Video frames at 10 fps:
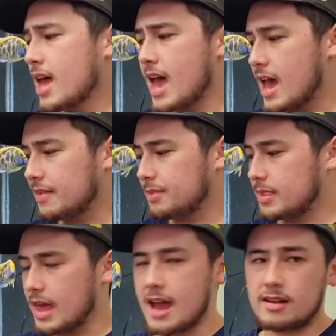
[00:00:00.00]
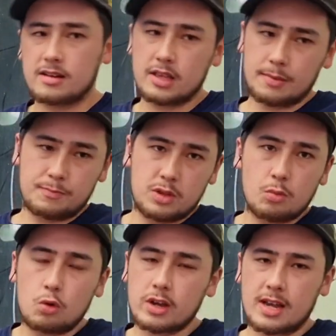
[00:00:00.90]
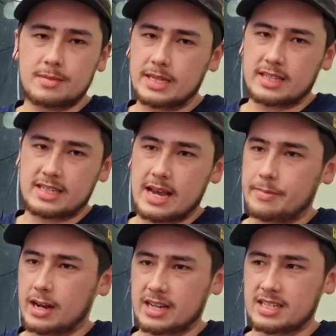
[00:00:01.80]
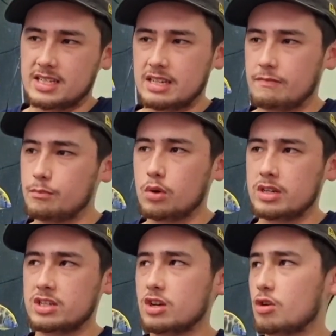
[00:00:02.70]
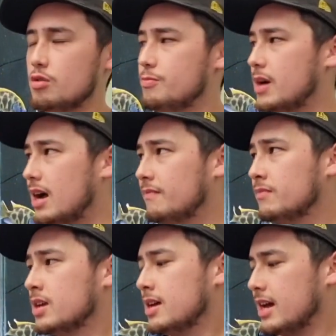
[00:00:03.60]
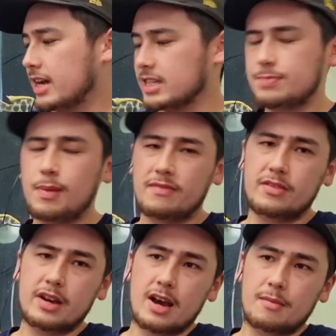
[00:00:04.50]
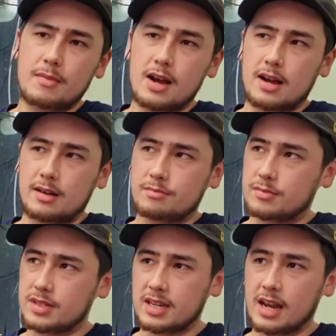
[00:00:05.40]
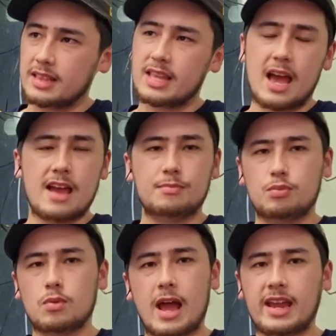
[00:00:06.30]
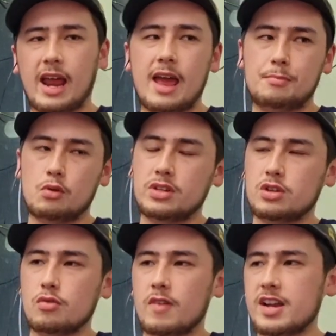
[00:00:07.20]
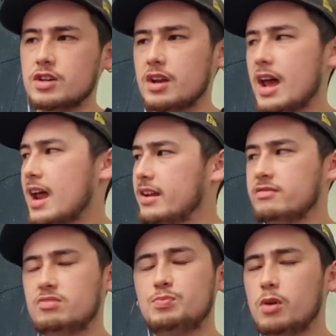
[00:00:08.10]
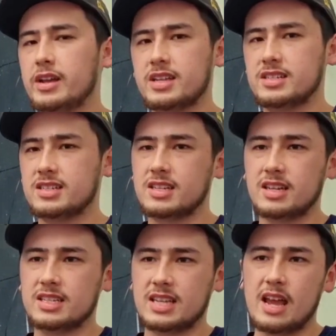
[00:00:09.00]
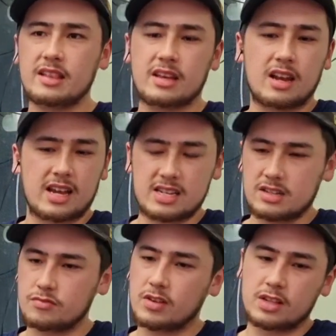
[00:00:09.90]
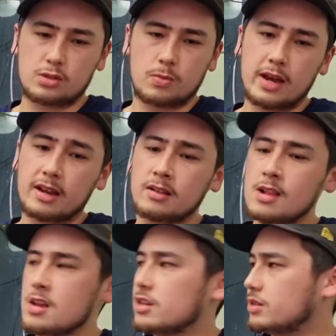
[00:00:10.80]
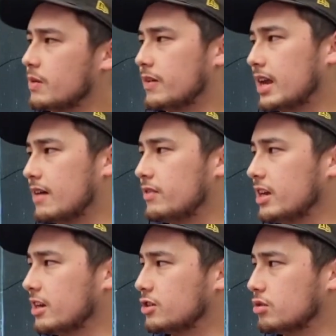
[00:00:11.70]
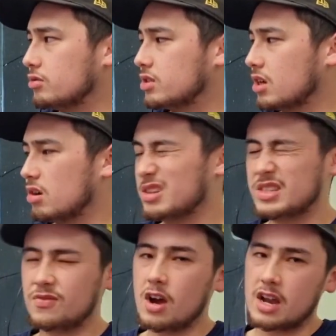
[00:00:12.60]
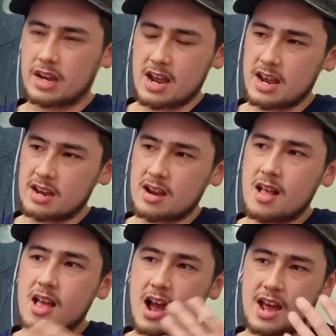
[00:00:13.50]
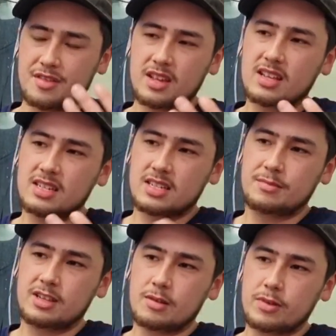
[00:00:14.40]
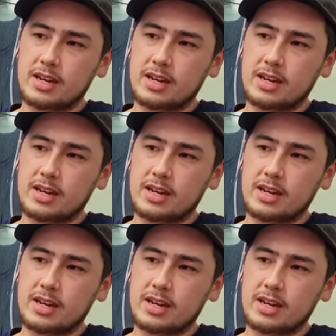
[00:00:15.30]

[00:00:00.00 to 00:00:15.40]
and that the water comes out the tap at like 7.2, but it gets buffered up to like that 8.2 region, and it's pretty consistently staying there. Like it doesn't really swing, don't really have any issues, so it's fine. And I think that's something that we